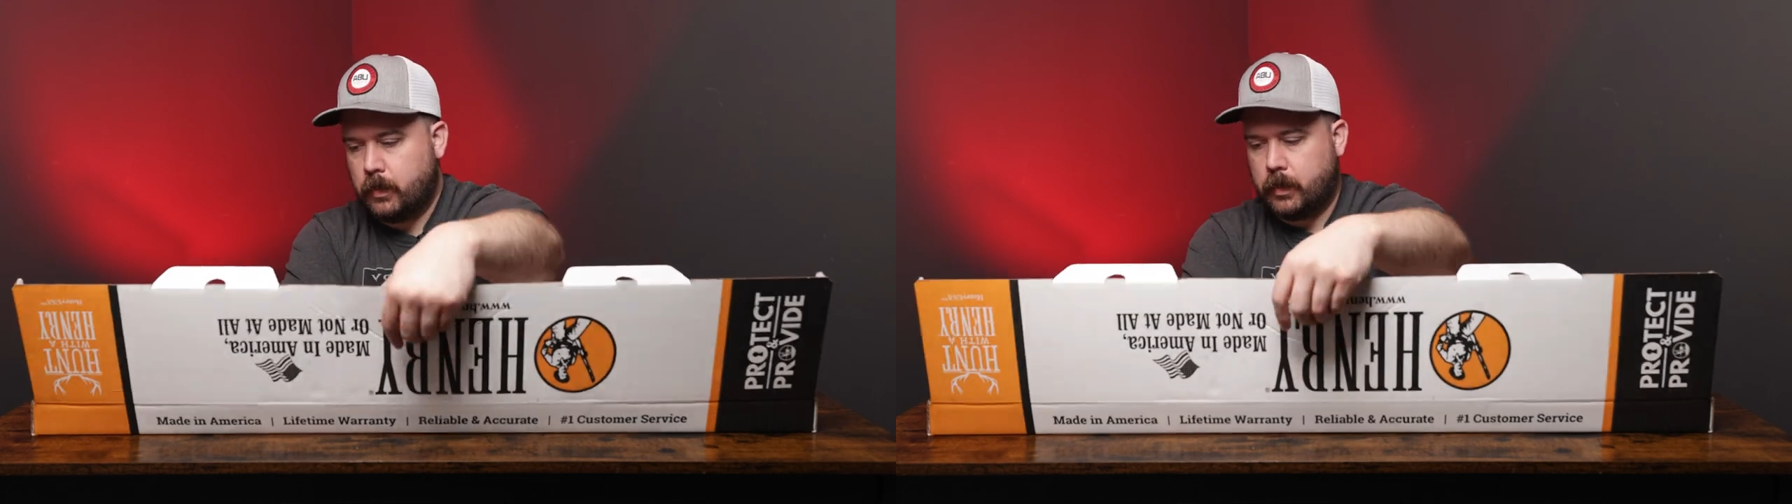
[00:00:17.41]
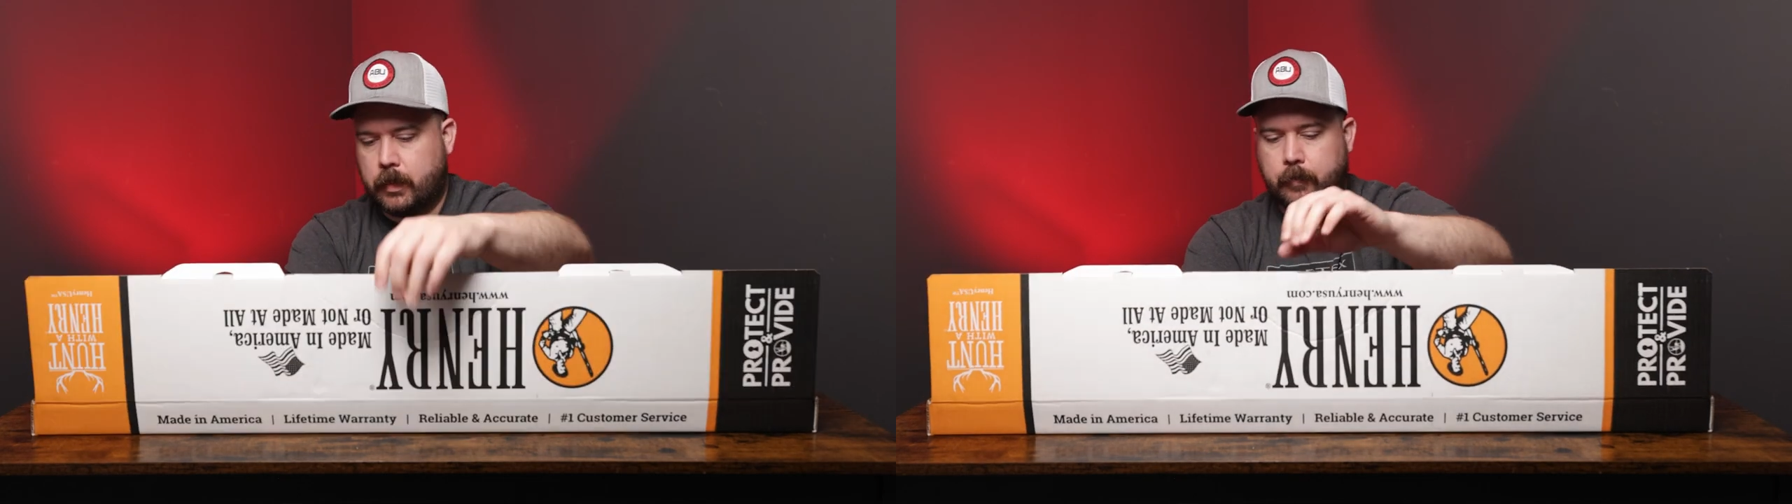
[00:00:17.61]

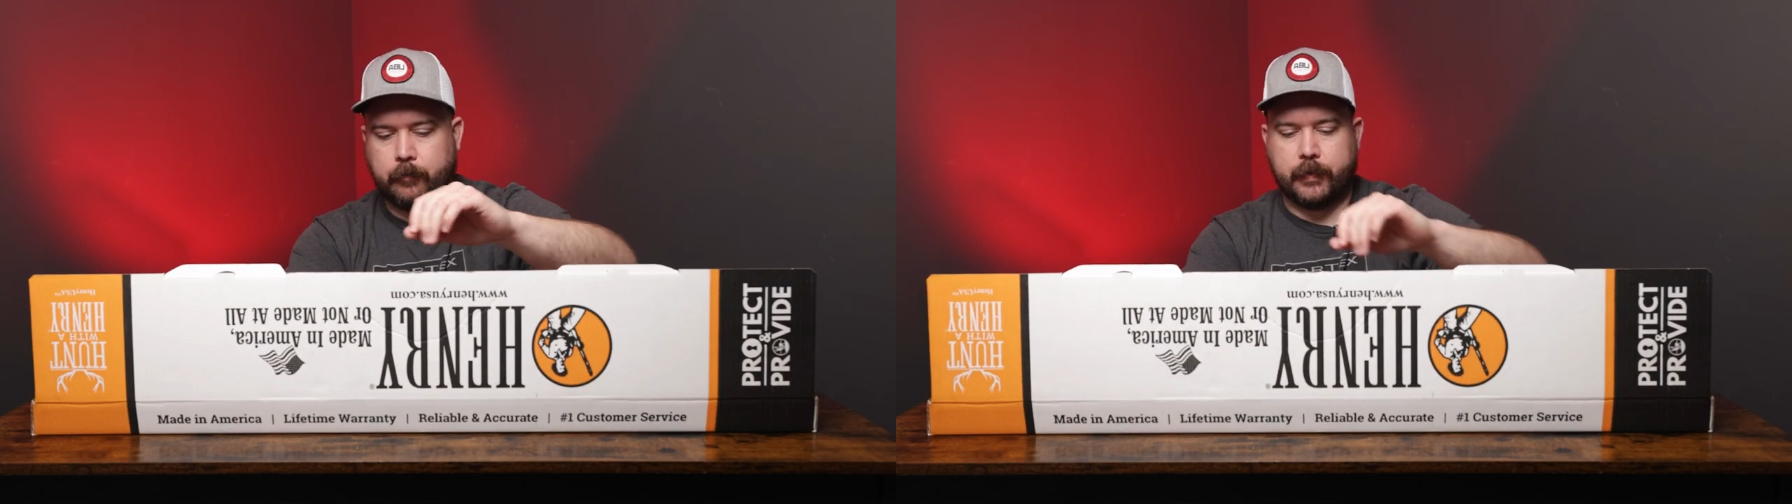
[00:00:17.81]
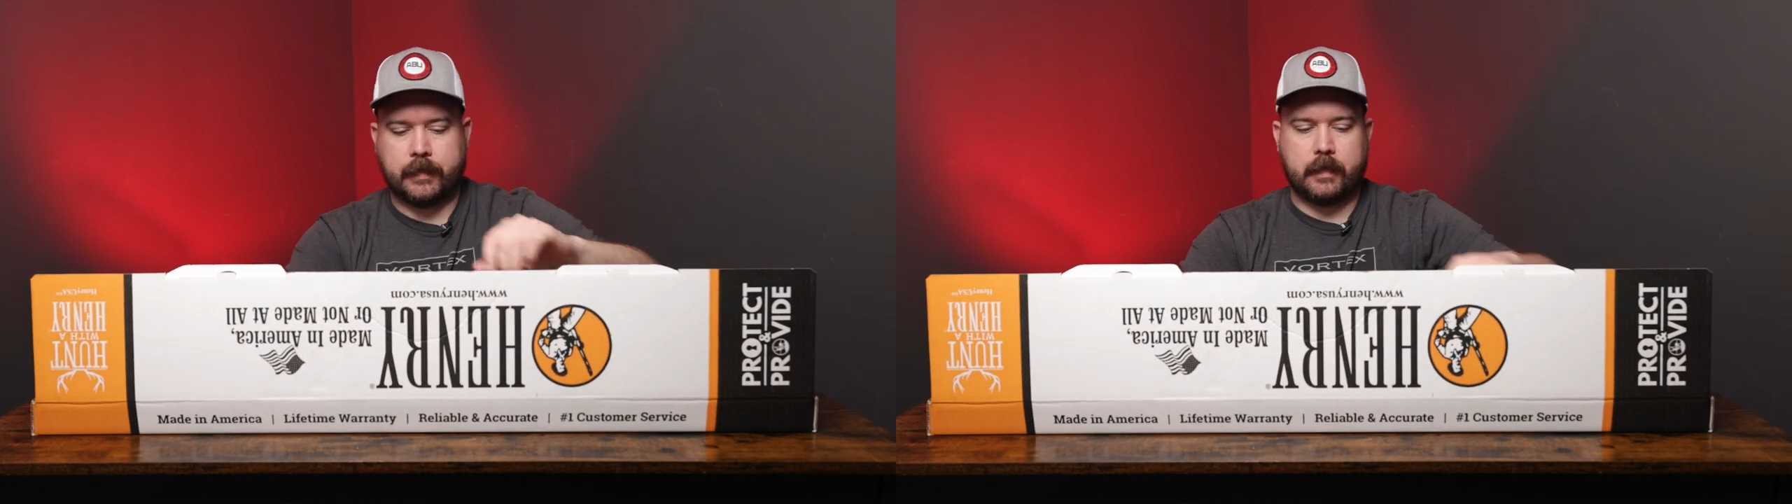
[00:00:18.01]

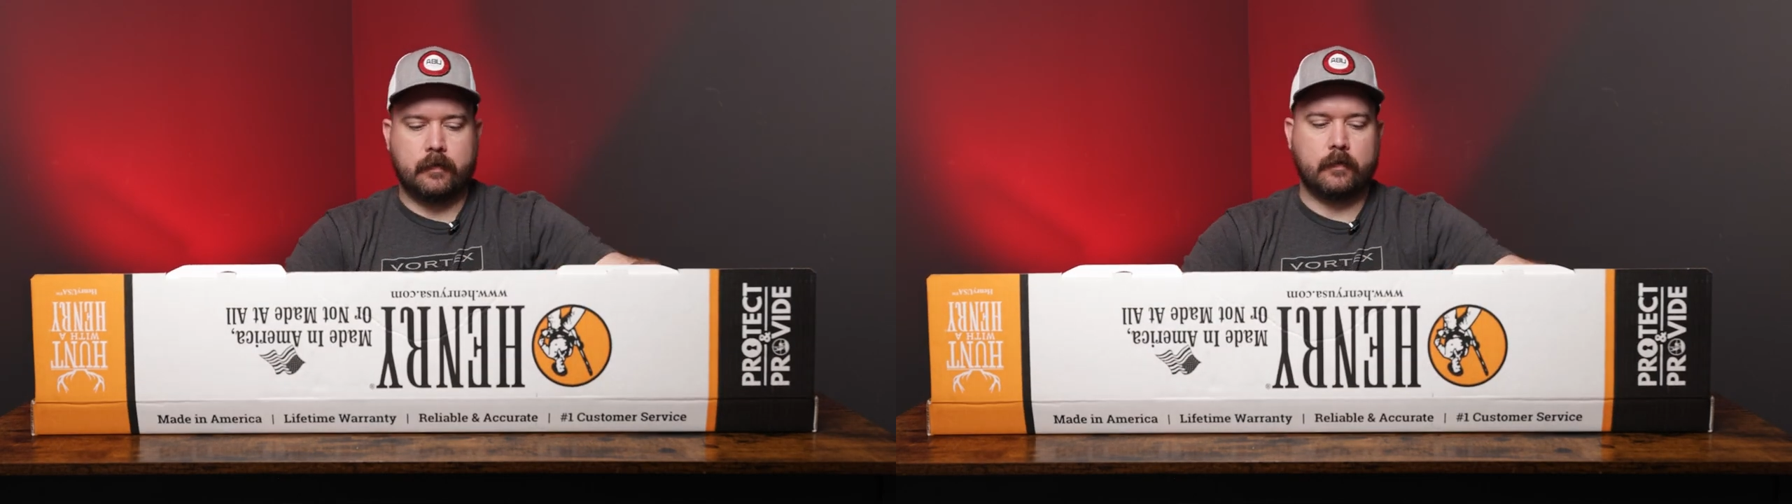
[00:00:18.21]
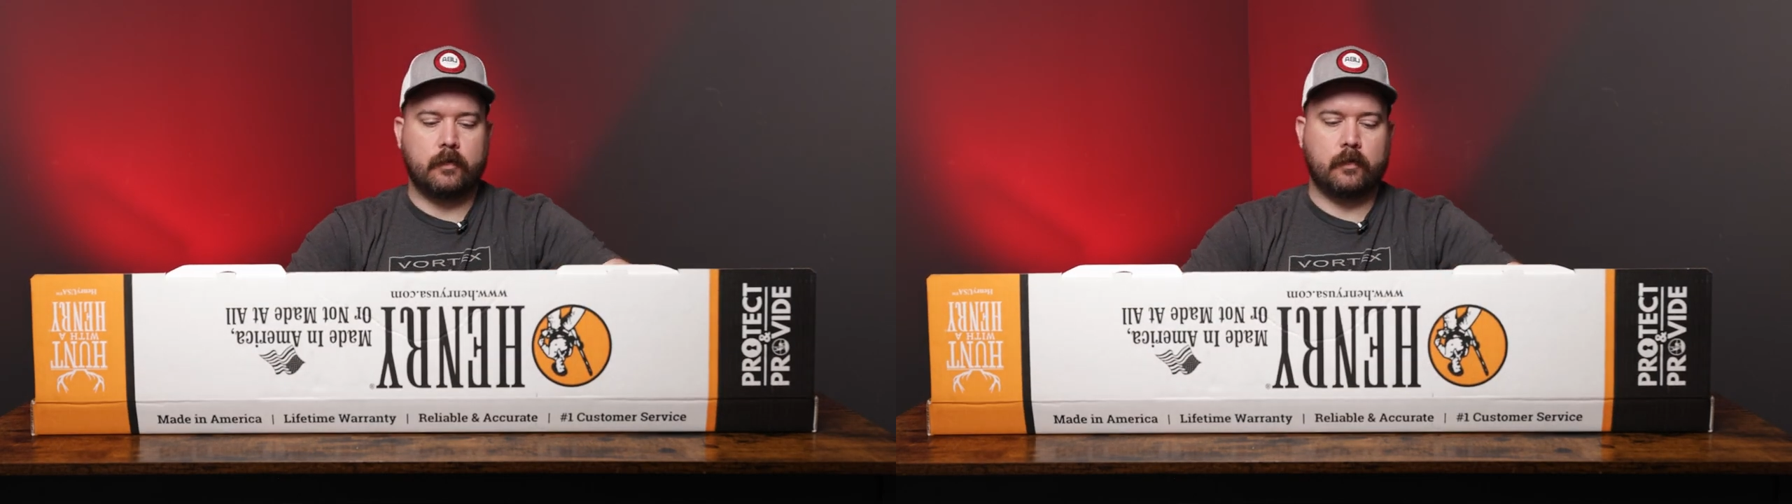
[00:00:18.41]
but they
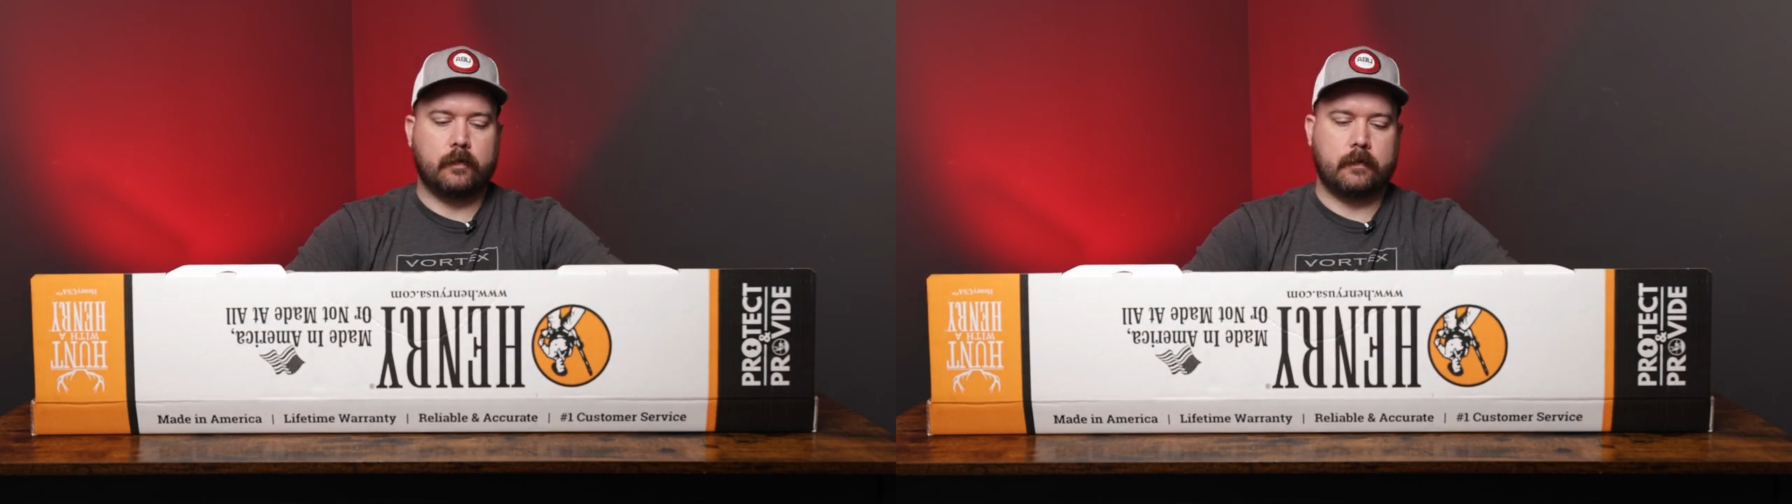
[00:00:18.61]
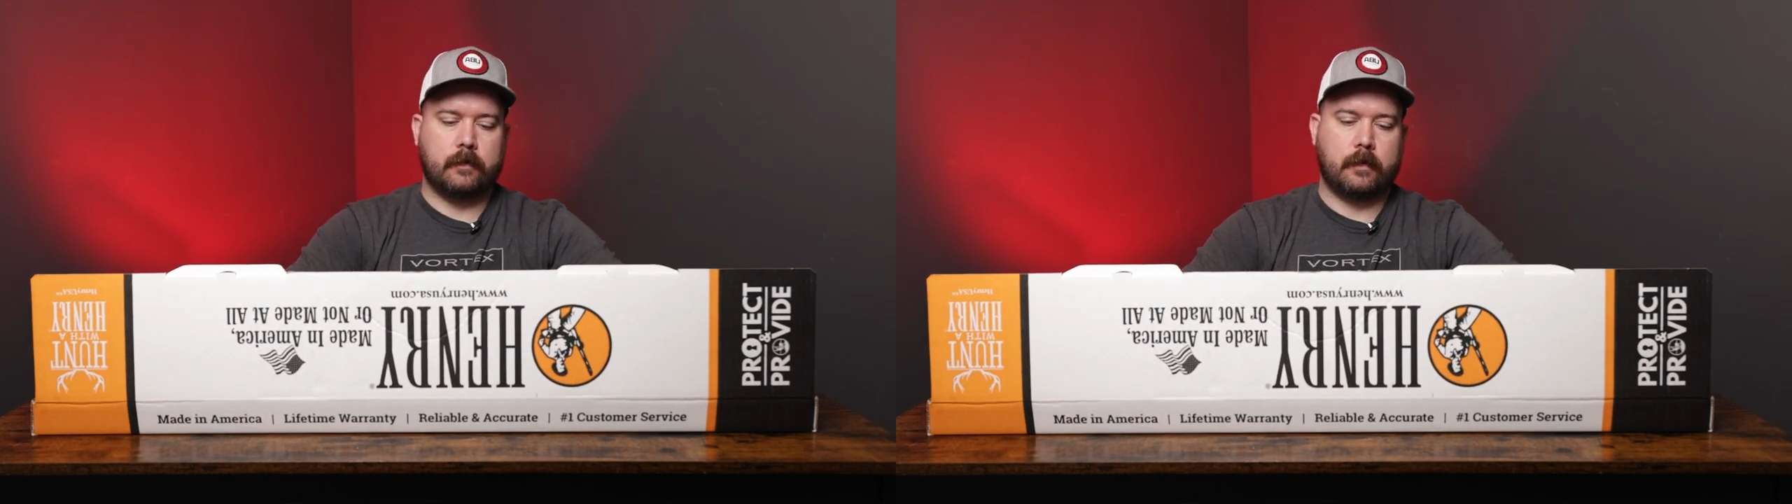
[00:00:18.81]
do,